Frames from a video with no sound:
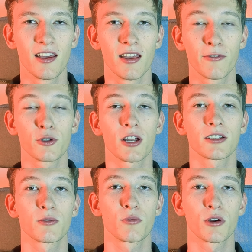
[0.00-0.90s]
If you'd
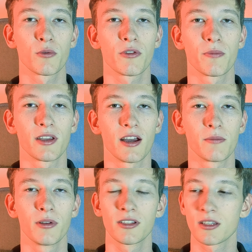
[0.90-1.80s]
like to work with me
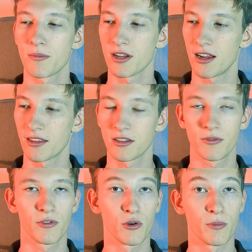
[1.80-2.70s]
and build something like this
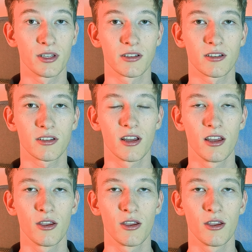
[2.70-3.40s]
for your business,